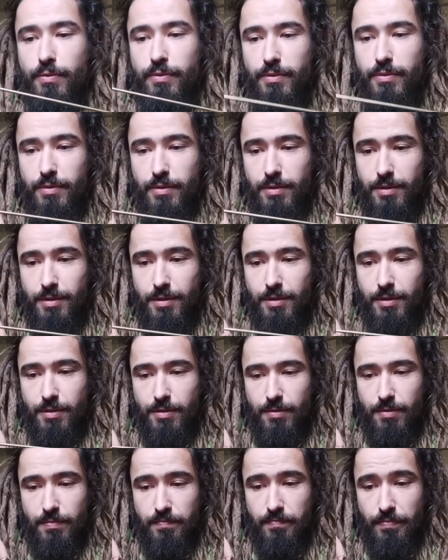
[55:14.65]
We could
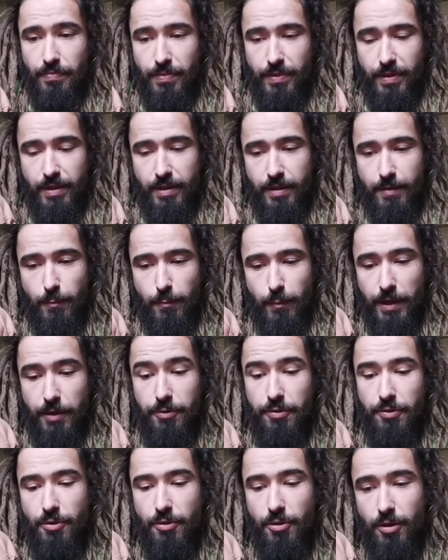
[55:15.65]
call it a rhythm
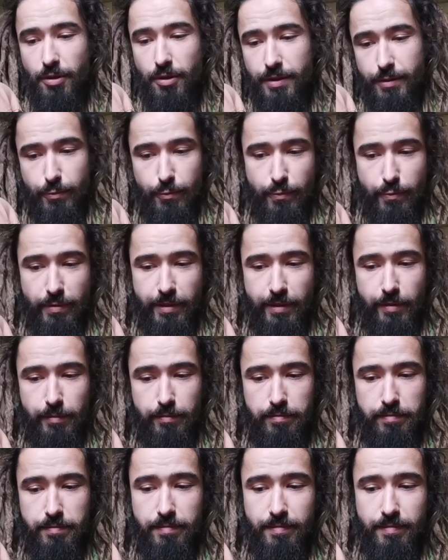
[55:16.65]
or an
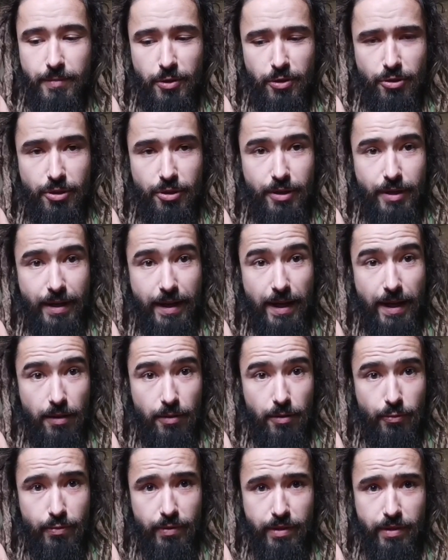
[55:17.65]
algorithm, I suppose,
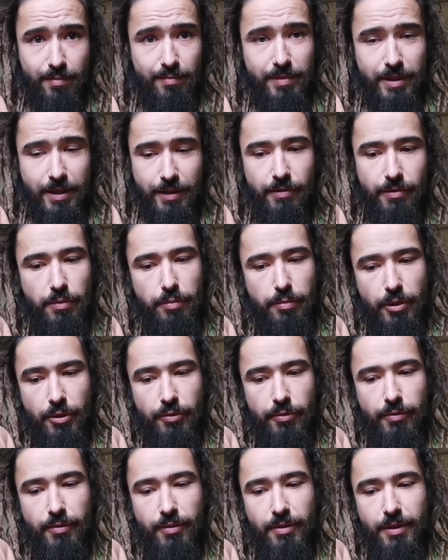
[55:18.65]
but it's a
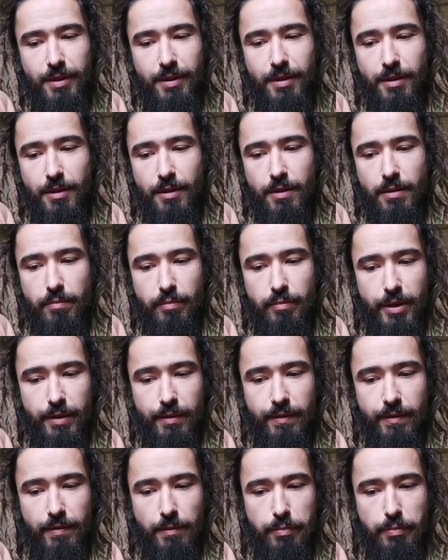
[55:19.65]
pattern,
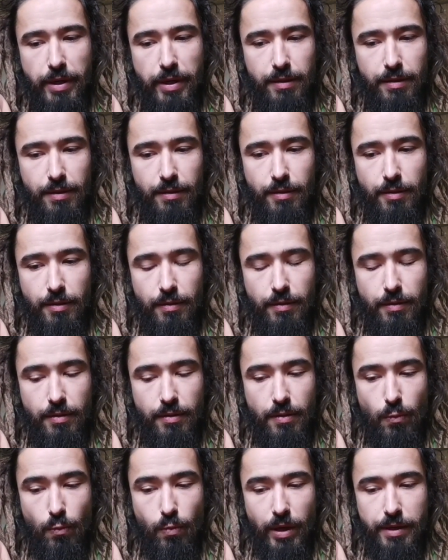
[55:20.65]
one out of
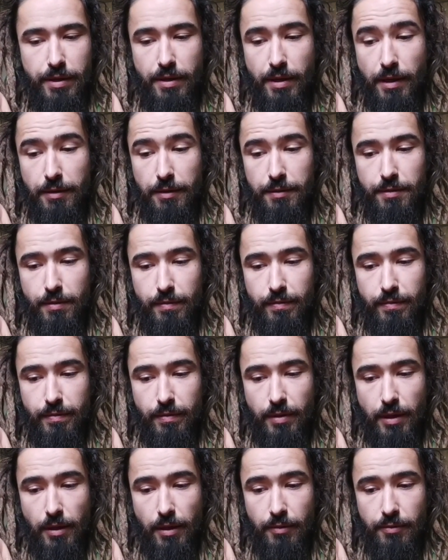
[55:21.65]
countless, I suppose,
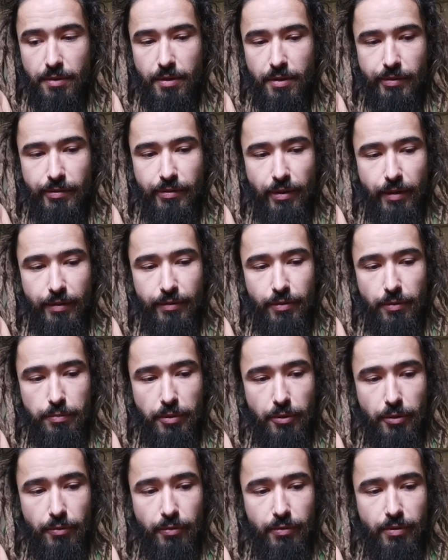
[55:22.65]
of
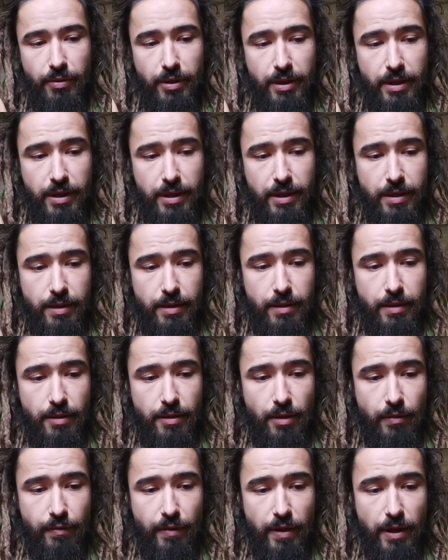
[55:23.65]
how we
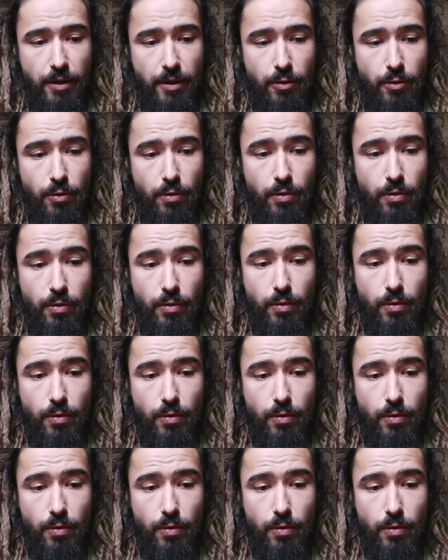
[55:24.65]
can grow,